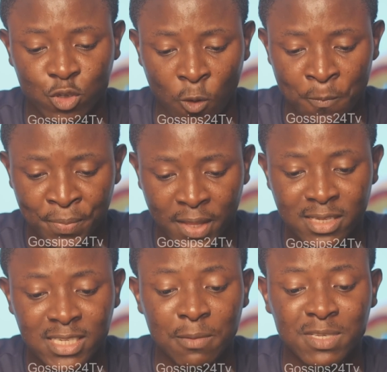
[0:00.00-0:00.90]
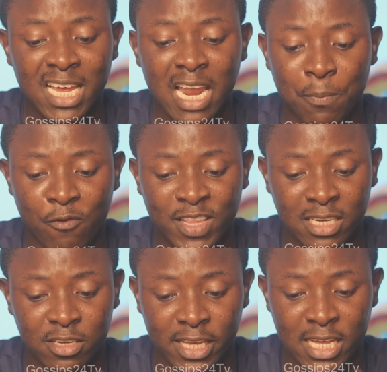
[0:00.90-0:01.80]
and so in same saying a
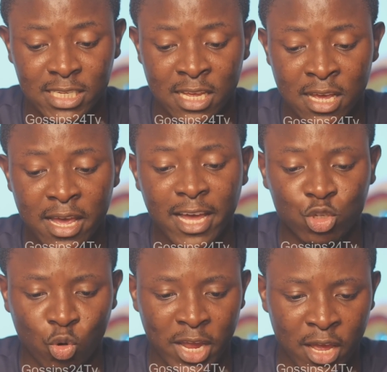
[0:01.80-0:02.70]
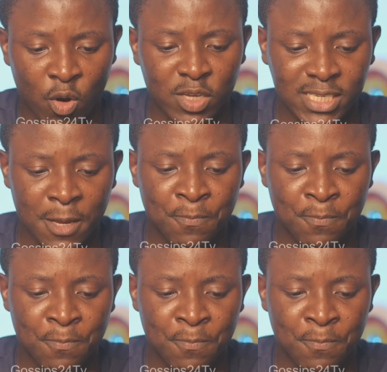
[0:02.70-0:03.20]
prophet Nigel Gaisie, a troy, or